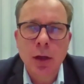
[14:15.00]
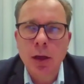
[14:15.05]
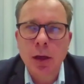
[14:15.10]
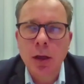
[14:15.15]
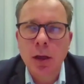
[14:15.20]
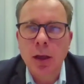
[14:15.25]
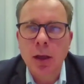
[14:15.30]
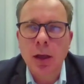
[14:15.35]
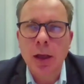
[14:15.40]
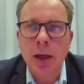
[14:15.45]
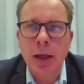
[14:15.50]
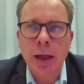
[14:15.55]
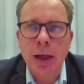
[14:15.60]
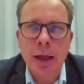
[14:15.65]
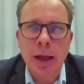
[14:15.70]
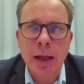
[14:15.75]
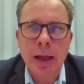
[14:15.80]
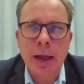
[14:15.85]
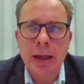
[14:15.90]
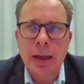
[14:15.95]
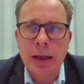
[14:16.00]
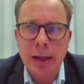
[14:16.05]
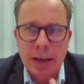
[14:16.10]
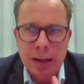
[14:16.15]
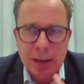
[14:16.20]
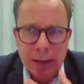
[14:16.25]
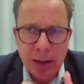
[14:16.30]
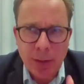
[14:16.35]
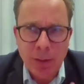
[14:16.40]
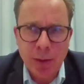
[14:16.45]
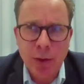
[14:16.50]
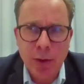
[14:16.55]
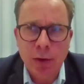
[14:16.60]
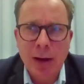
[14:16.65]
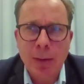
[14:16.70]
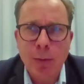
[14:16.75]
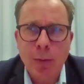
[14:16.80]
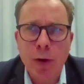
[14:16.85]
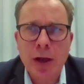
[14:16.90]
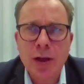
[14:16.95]
in our
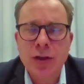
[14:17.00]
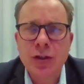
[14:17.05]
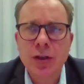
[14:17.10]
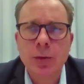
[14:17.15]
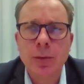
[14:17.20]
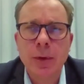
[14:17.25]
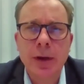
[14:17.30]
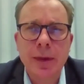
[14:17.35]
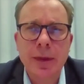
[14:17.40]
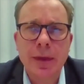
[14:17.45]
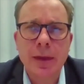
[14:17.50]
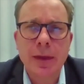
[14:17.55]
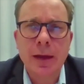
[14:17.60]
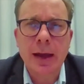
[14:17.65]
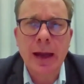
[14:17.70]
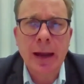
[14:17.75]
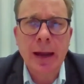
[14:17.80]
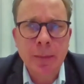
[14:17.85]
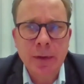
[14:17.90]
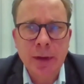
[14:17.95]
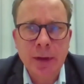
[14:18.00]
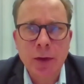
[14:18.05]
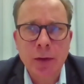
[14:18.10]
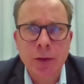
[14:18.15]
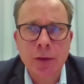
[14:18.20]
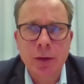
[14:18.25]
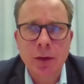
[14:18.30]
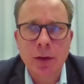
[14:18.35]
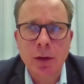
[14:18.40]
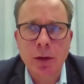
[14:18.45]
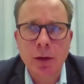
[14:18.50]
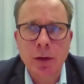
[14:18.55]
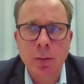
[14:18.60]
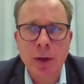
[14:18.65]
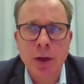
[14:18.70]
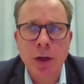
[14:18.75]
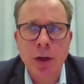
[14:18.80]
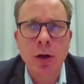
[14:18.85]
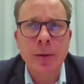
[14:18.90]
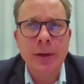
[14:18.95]
collaboration with MTS, we
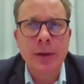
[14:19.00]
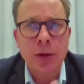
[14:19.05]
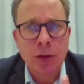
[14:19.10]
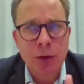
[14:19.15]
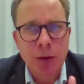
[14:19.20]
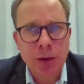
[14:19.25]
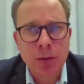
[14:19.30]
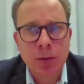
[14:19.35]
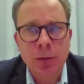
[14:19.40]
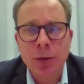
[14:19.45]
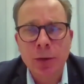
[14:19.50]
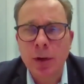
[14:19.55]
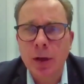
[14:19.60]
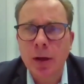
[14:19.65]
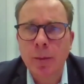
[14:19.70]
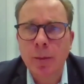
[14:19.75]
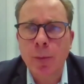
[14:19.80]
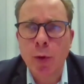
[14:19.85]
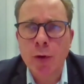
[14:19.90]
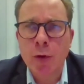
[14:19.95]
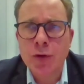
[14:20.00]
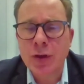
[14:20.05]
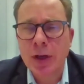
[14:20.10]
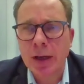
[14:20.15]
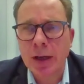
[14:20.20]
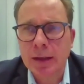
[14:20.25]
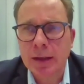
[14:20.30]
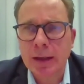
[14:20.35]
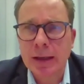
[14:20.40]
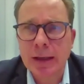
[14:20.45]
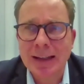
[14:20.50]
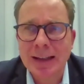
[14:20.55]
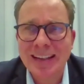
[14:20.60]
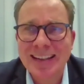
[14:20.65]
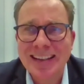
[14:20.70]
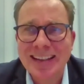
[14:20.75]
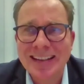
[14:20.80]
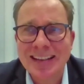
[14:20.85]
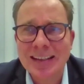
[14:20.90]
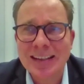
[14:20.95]
are in a new project
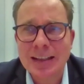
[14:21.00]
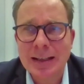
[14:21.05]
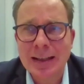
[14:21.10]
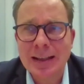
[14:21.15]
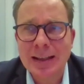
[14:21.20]
in the